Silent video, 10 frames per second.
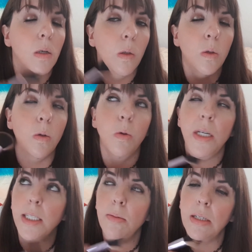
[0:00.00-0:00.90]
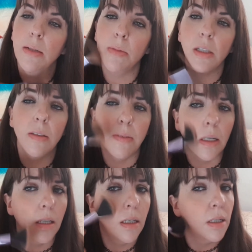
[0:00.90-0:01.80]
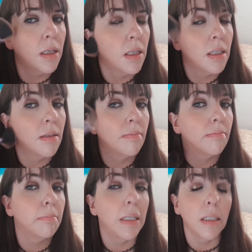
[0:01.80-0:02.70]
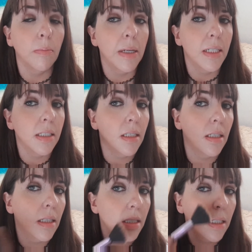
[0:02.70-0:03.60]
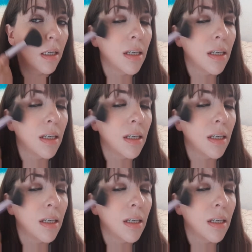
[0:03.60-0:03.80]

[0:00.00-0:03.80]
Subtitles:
oh, what is the word I'm looking for? Pigmented?